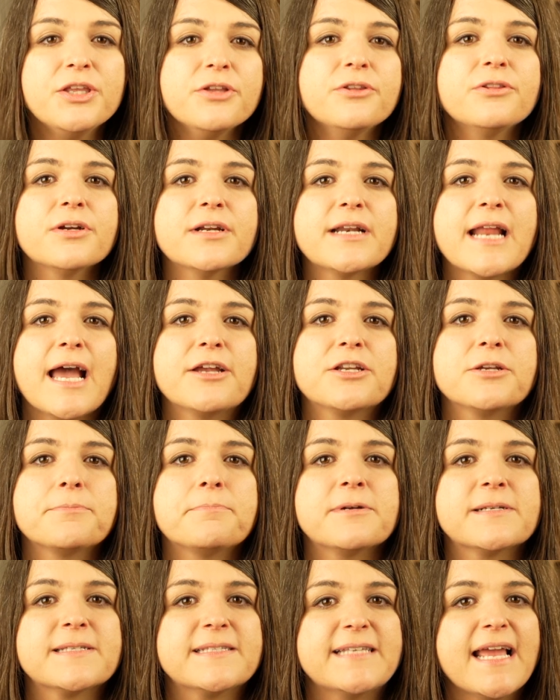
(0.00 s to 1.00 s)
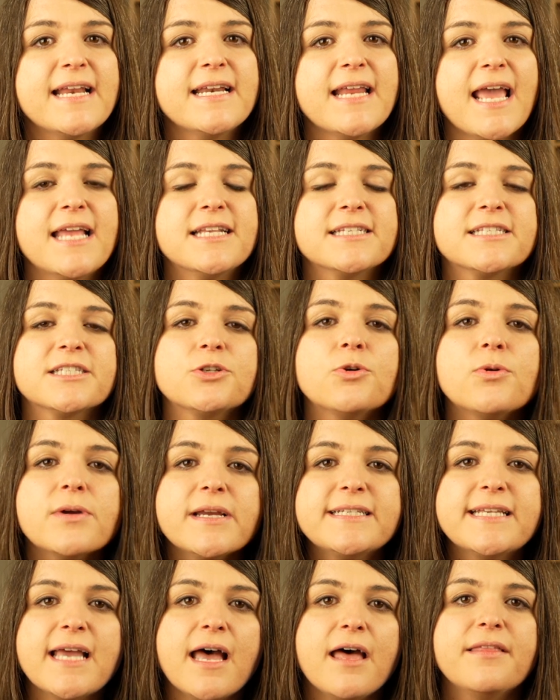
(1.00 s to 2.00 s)
You'll learn how to present and
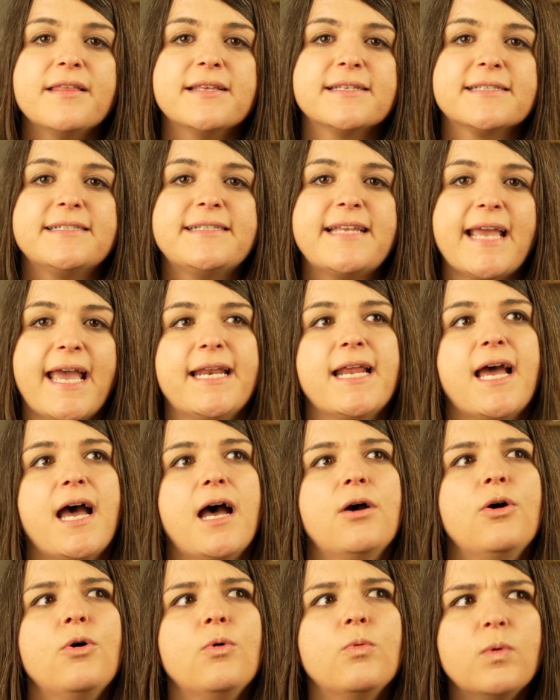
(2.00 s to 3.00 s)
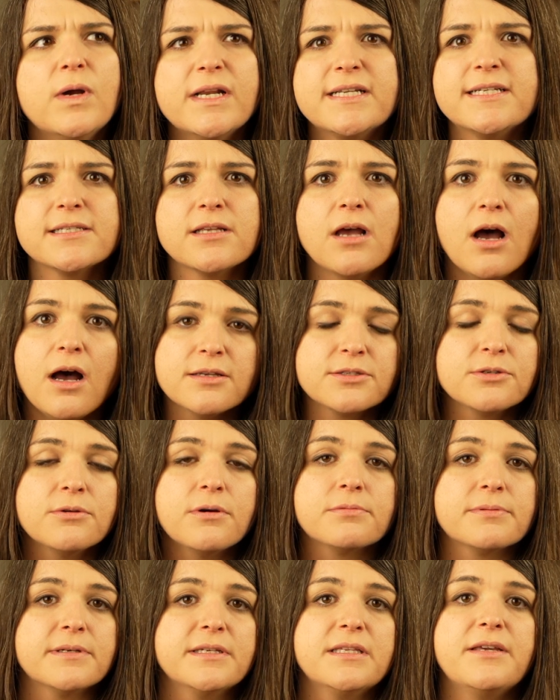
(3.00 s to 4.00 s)
storytell this data, which is also
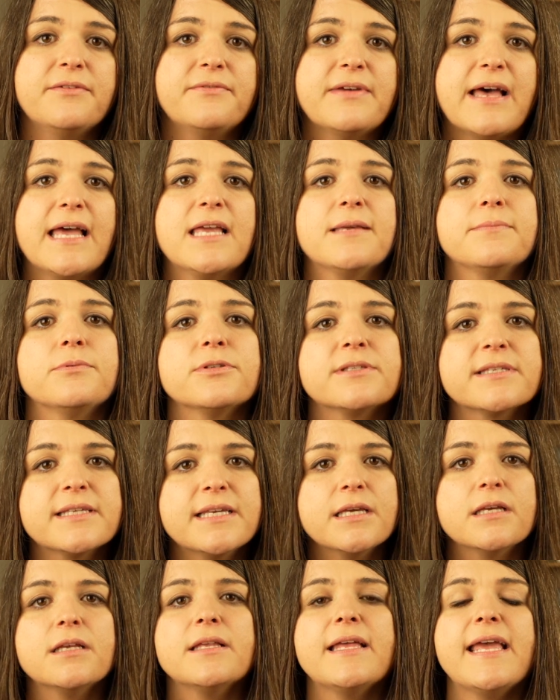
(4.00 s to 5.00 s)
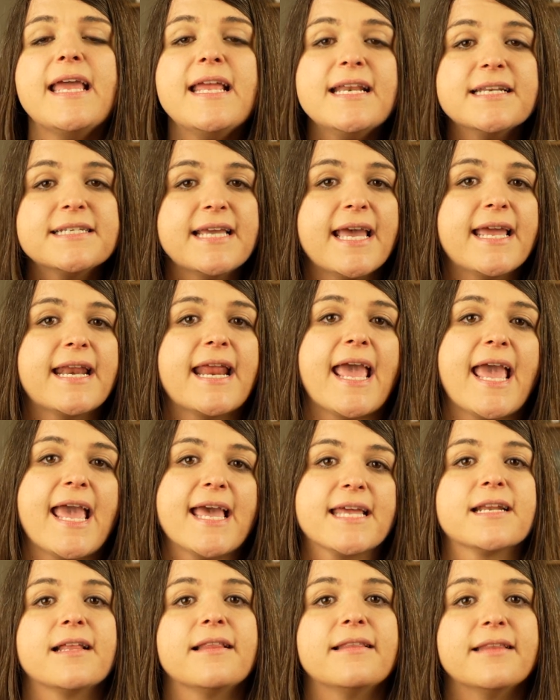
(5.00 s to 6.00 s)
a really valuable skill in data
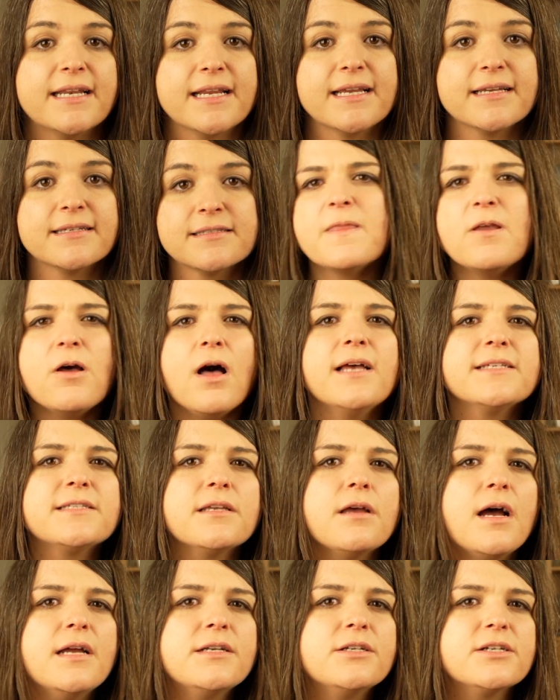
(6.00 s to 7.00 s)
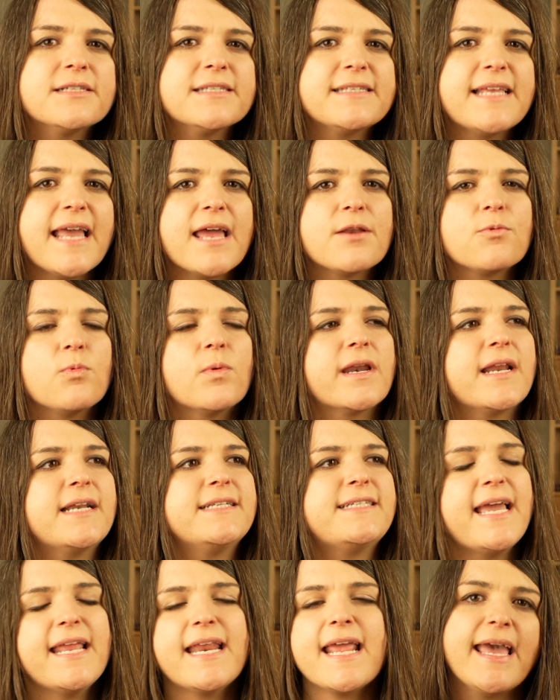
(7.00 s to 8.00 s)
analytics. You'll also understand what a
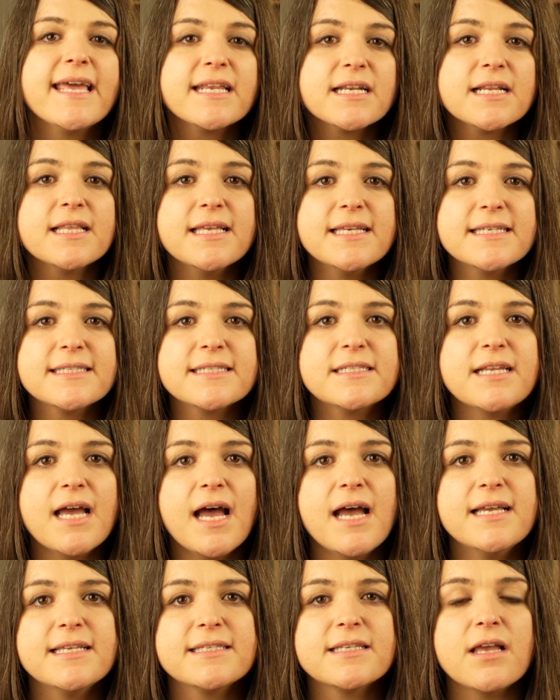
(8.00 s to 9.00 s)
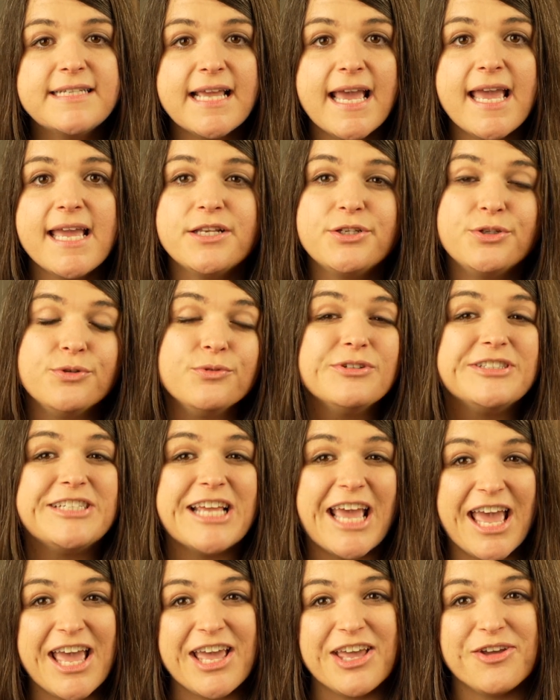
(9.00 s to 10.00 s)
data analyst does day to
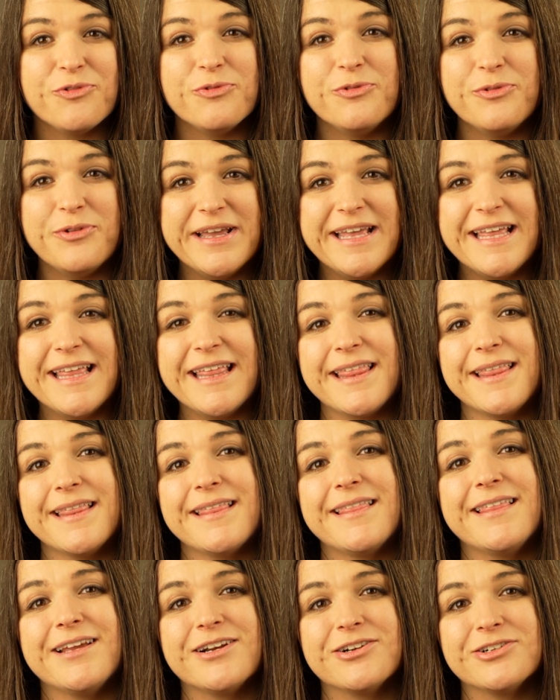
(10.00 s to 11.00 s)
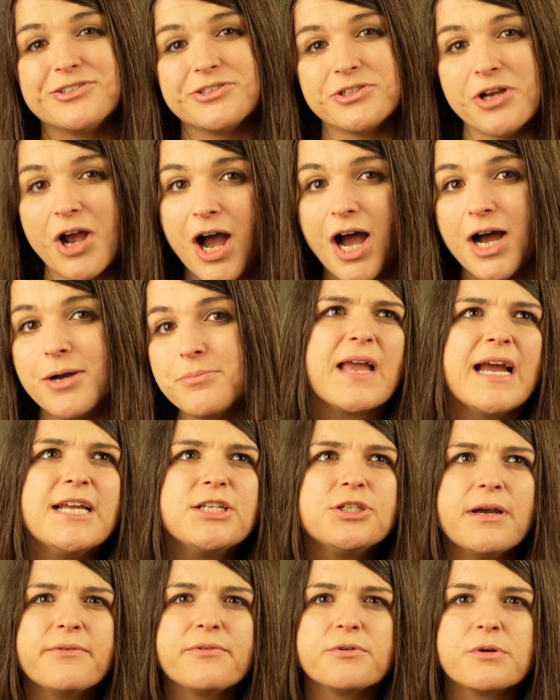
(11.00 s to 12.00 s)
day with their job. I
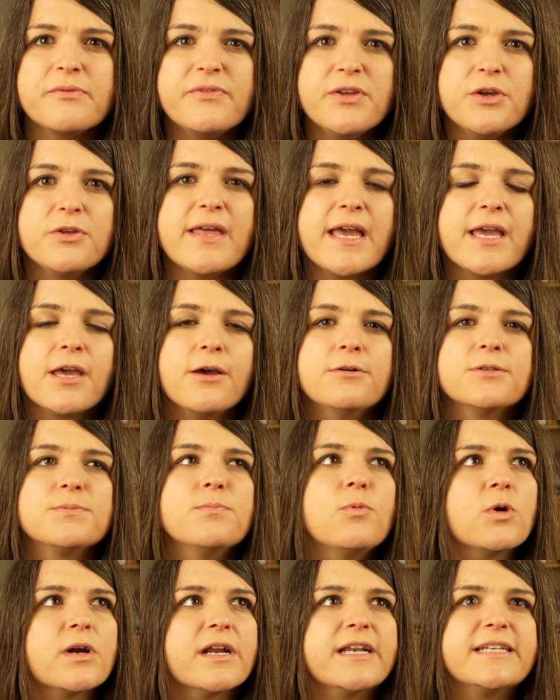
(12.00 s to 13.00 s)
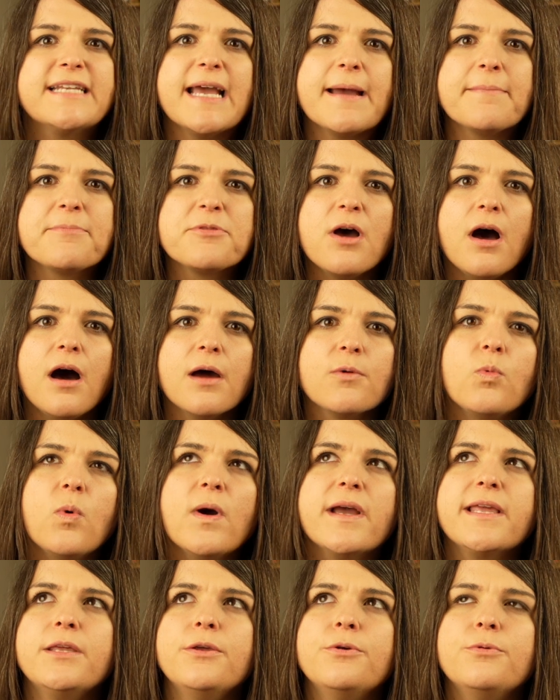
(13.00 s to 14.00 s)
do have a review that goes more in depth on
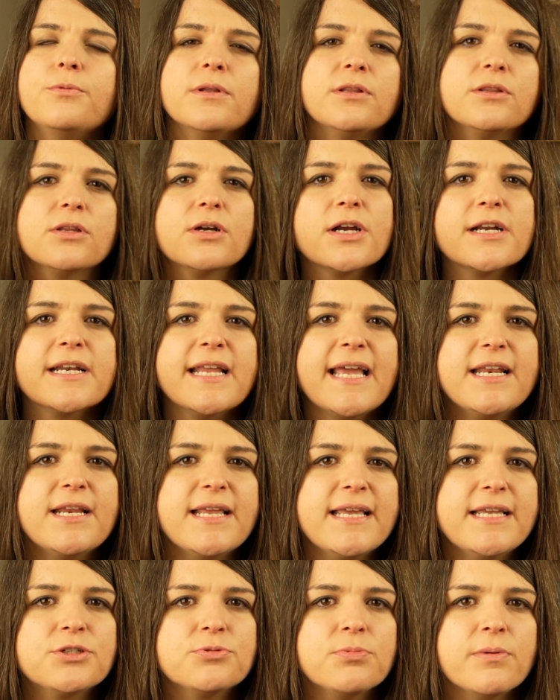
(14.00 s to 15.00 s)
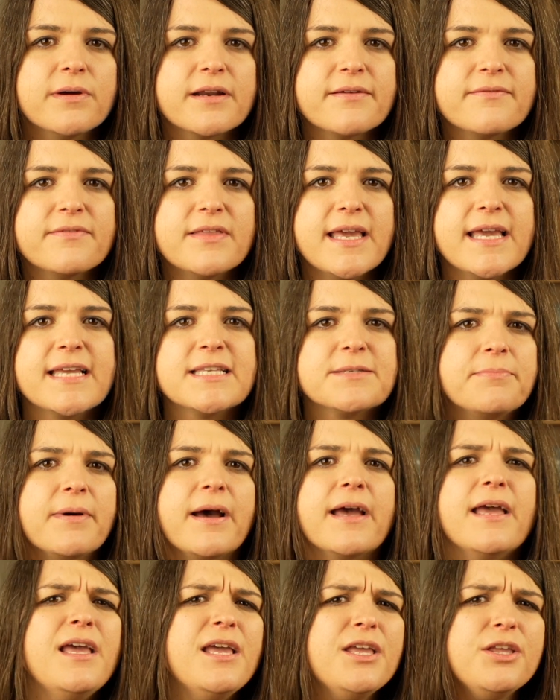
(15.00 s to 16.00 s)
what you will learn in each one of these,
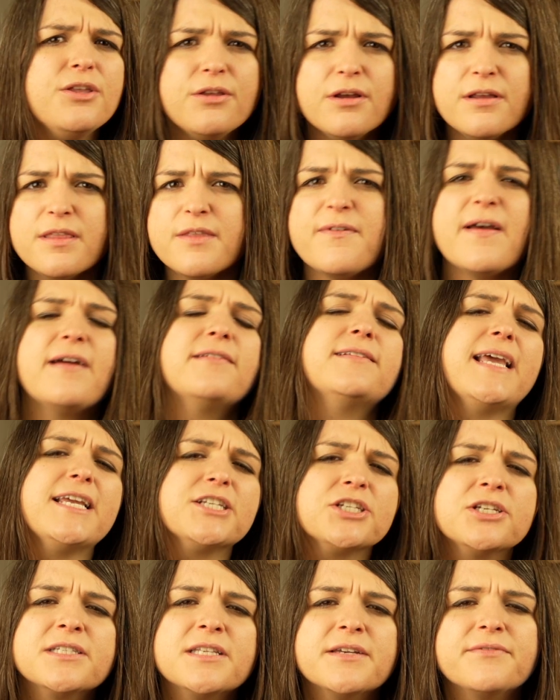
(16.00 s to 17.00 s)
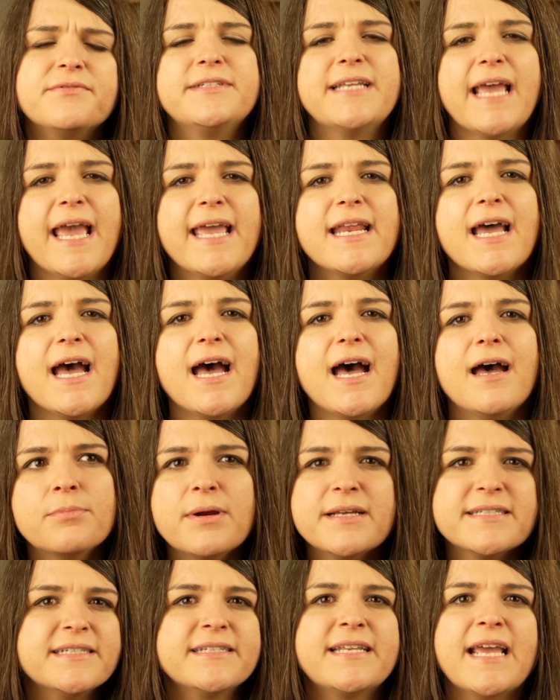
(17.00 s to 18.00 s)
but you learn the foundations of data,
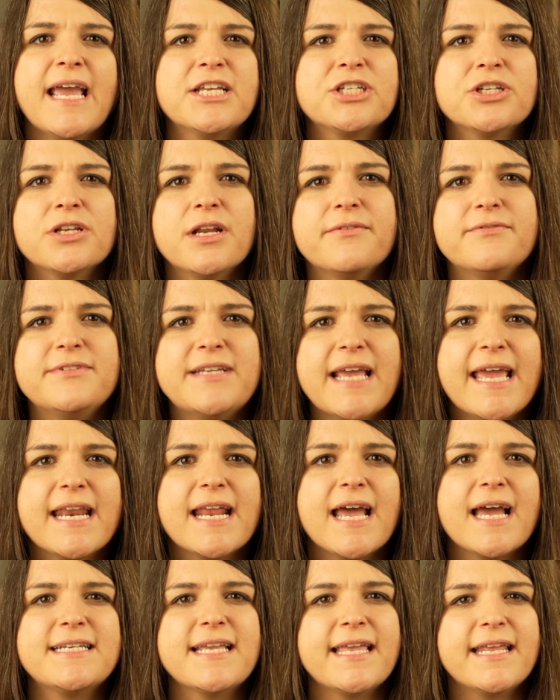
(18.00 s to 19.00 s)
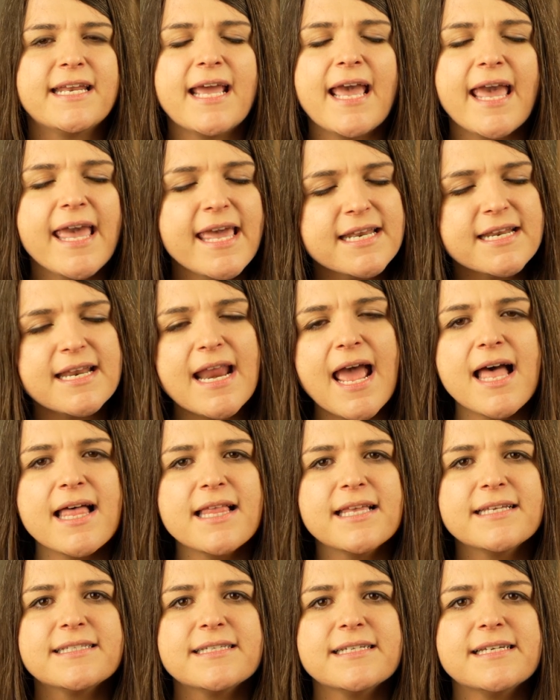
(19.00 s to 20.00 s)
presentation of data, data
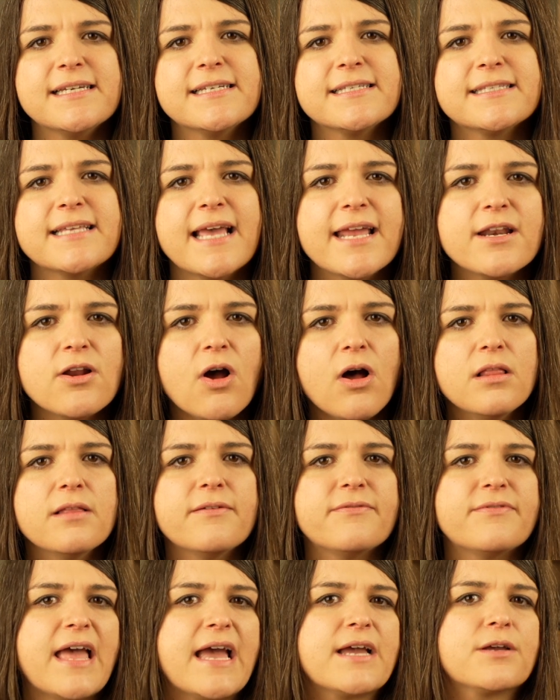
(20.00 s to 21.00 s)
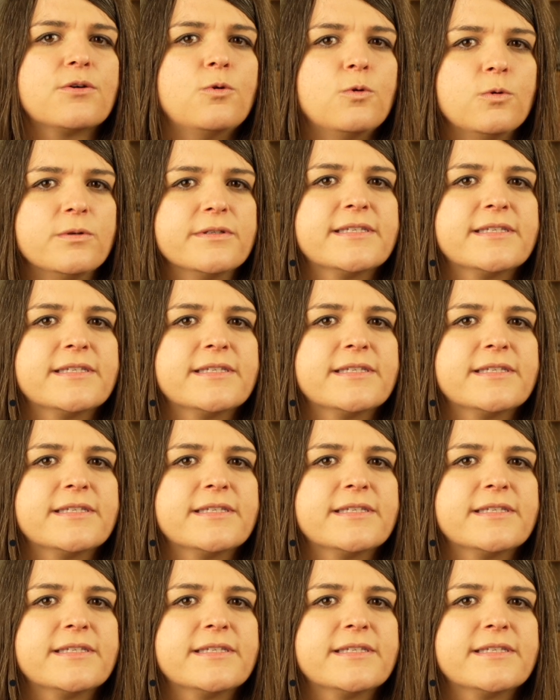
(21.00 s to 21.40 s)
analysis, and all of that cool